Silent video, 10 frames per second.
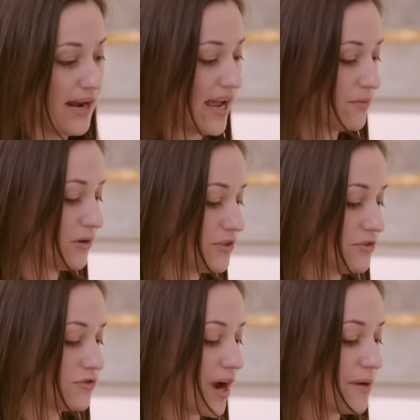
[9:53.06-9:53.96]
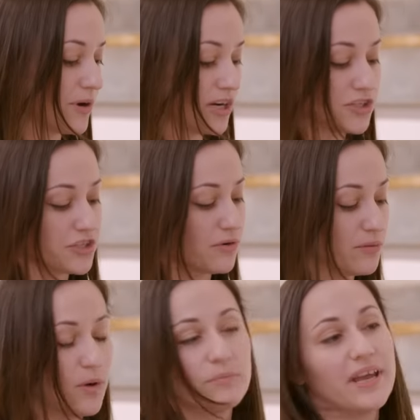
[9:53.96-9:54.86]
And I will do dry brush, so it
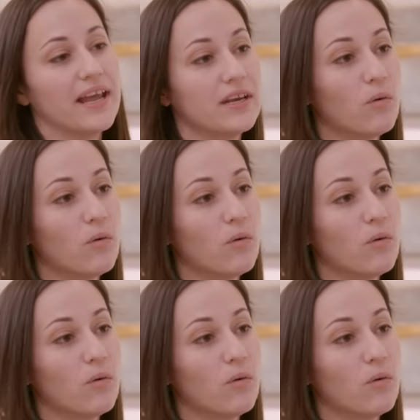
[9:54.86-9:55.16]
won't be any